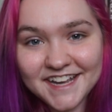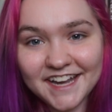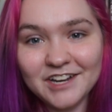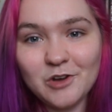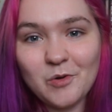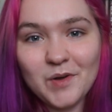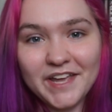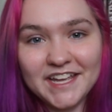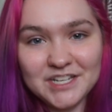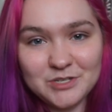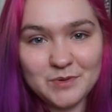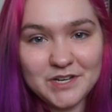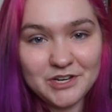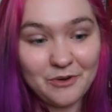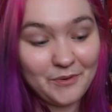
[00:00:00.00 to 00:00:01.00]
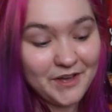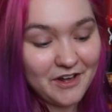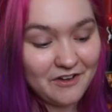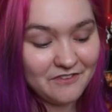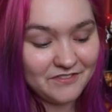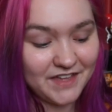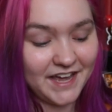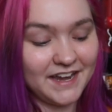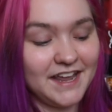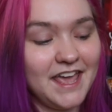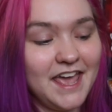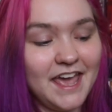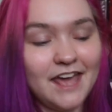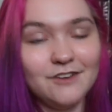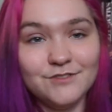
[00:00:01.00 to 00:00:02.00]
and going into it knowing all of that
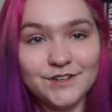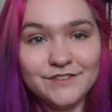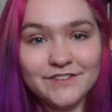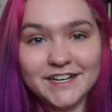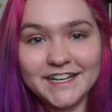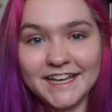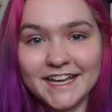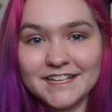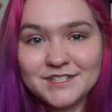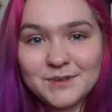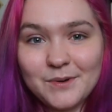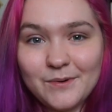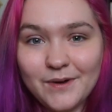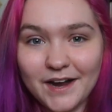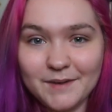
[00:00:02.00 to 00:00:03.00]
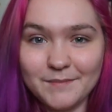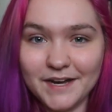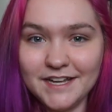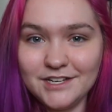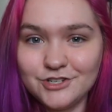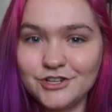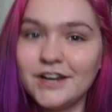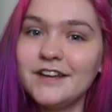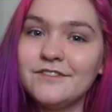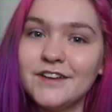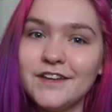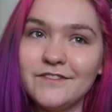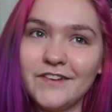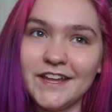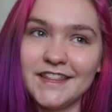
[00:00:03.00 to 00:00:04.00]
and rereading it. So I might try and
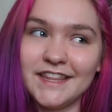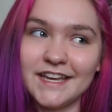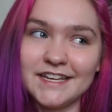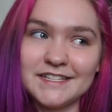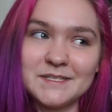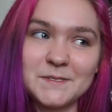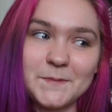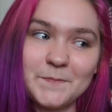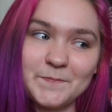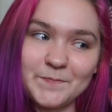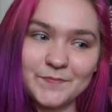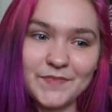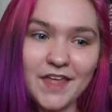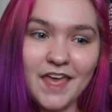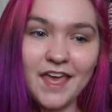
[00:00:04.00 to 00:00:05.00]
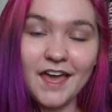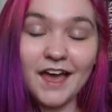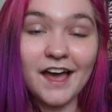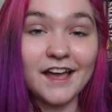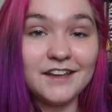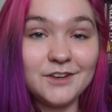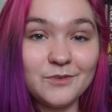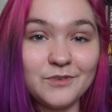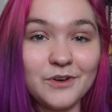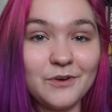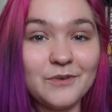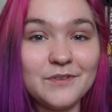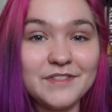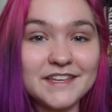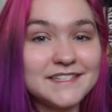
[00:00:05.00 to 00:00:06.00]
reread this. I don't
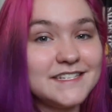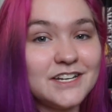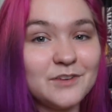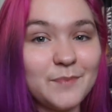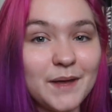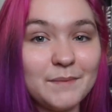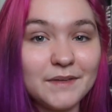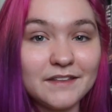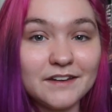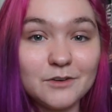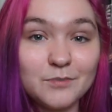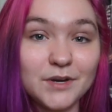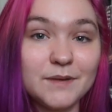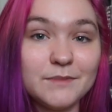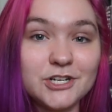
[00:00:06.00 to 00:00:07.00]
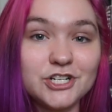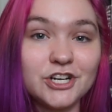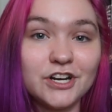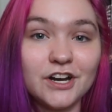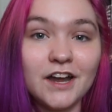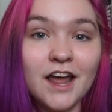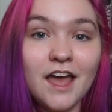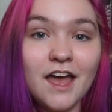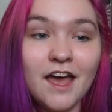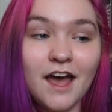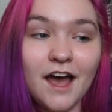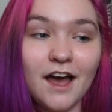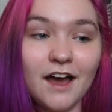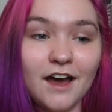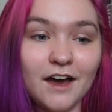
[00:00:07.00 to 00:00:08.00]
know, this year might be a little premature.
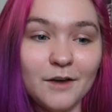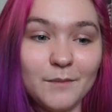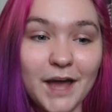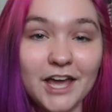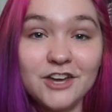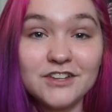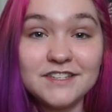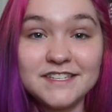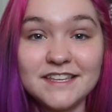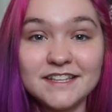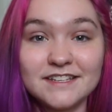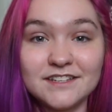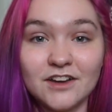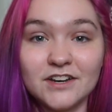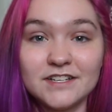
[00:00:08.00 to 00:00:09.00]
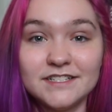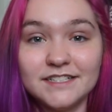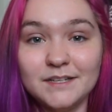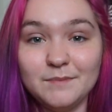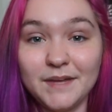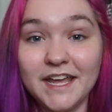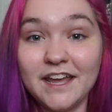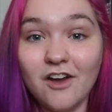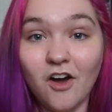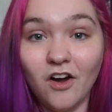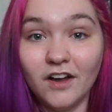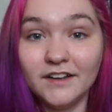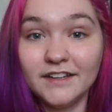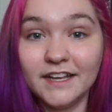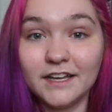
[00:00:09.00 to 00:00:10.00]
I could see this honestly being
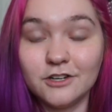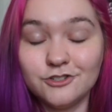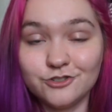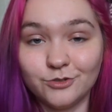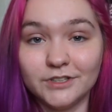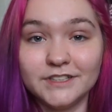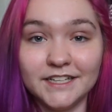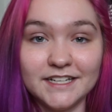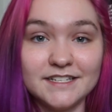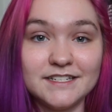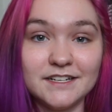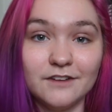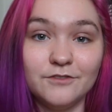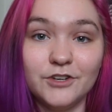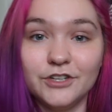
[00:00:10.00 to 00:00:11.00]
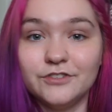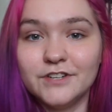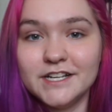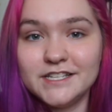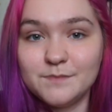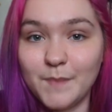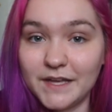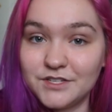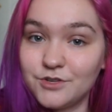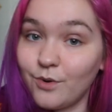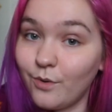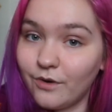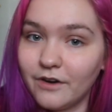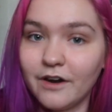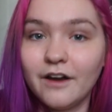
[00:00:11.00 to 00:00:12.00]
on like a short list of Goodreads Best
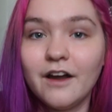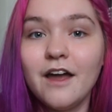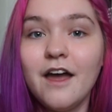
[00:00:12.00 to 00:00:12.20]
Horror